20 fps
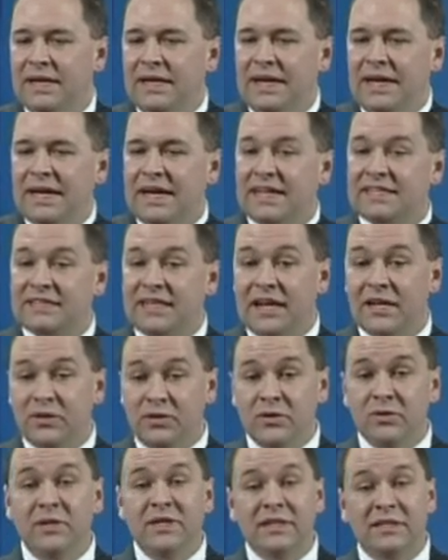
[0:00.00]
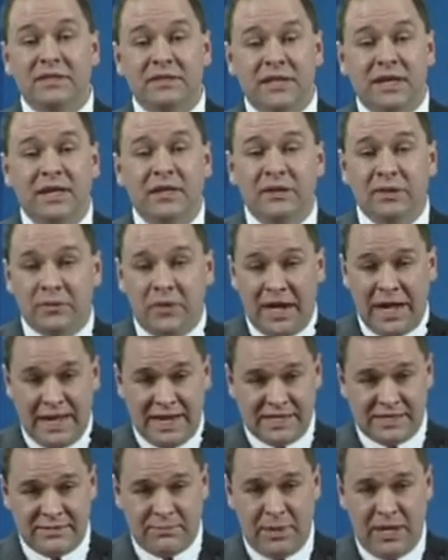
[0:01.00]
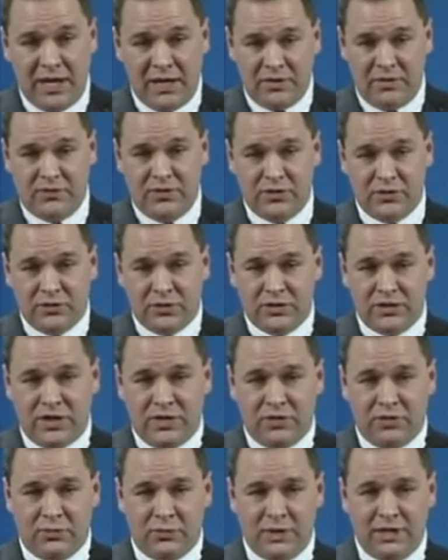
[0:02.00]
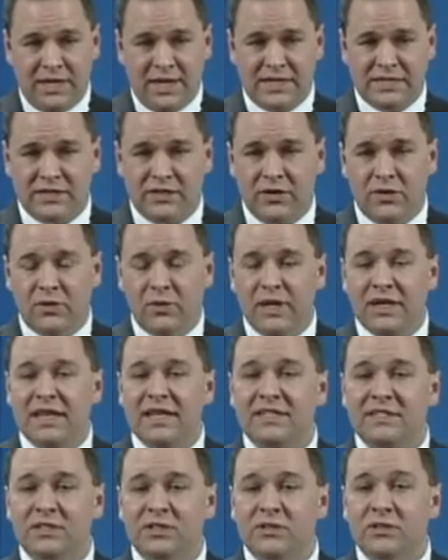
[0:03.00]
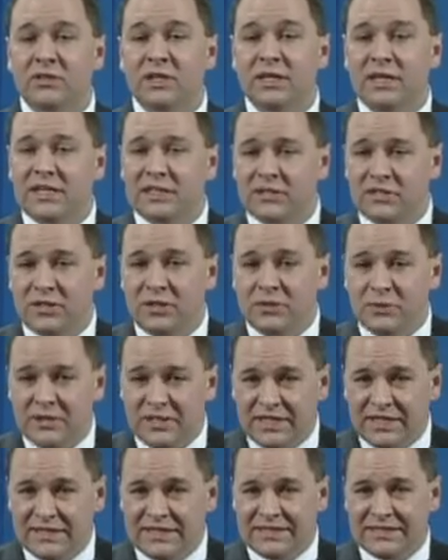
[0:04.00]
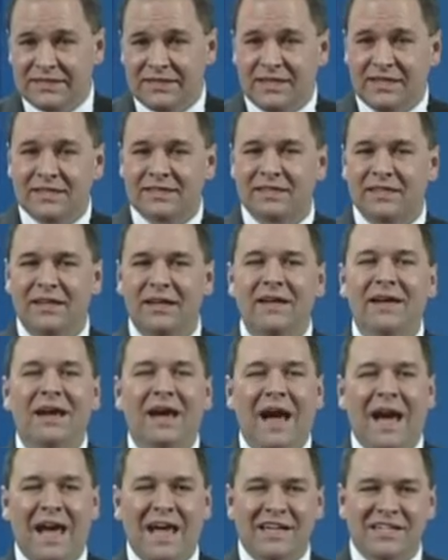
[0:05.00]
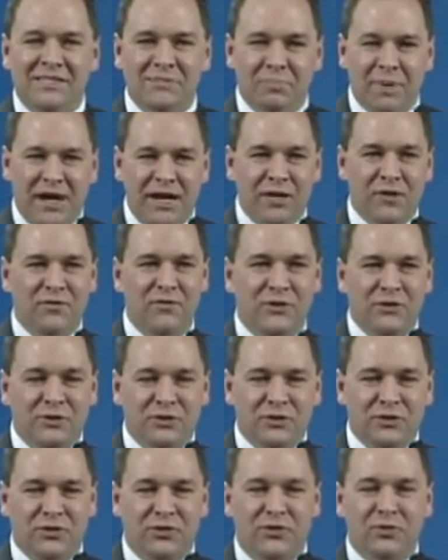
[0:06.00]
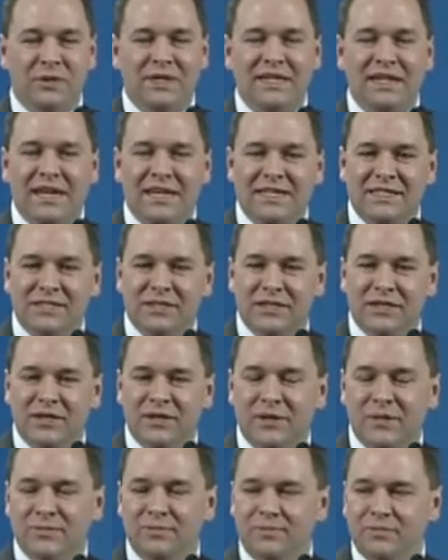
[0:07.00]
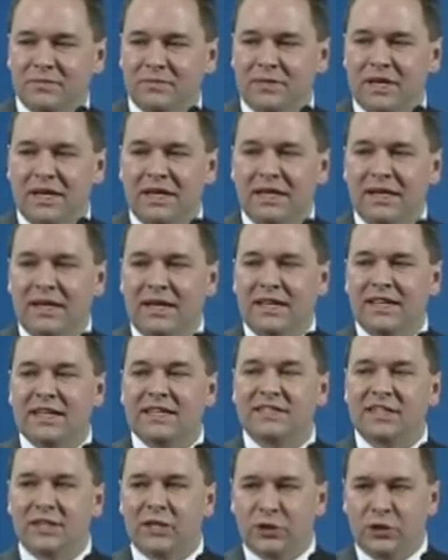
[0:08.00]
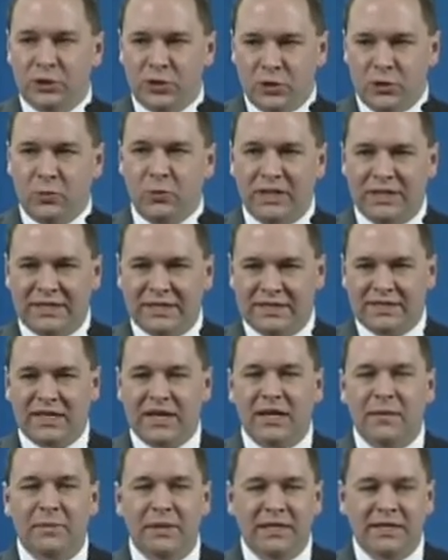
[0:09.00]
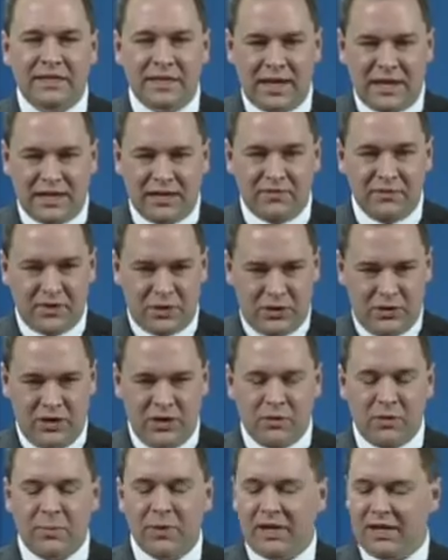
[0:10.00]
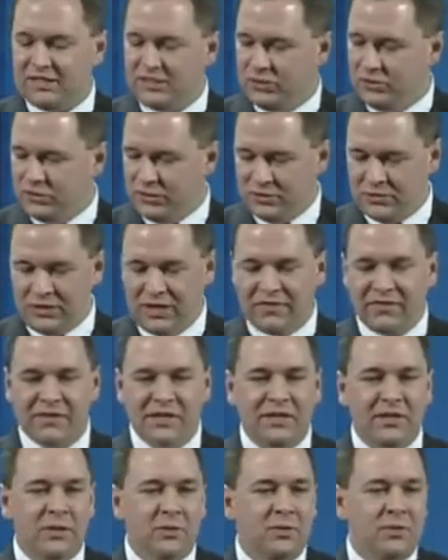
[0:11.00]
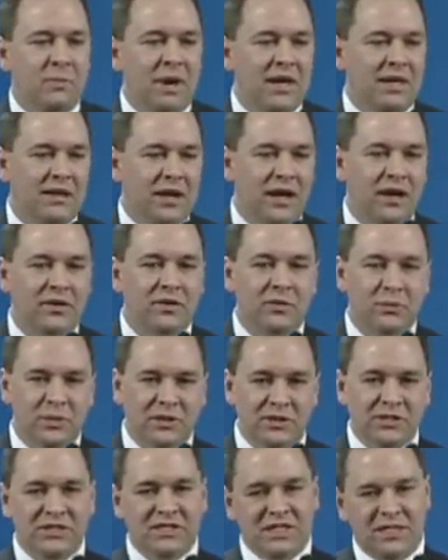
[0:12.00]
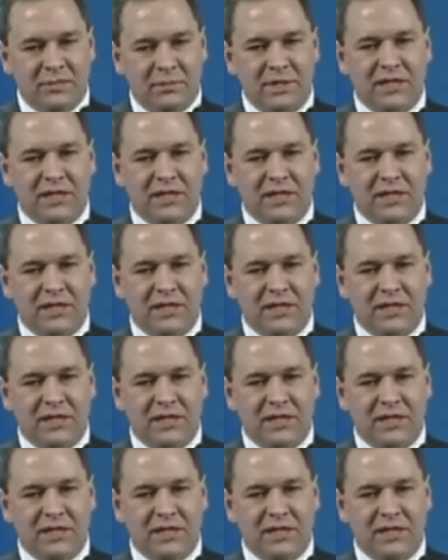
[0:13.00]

And I said, I do need to tell you, I had a spinal fusion done 3 days ago. And they said, excuse us? And I said, I had a spinal fusion 3 days ago. And they said, and you're willing to come in and have the hernia repaired? I said, sure, I've cleared it with my doctor. We just need to be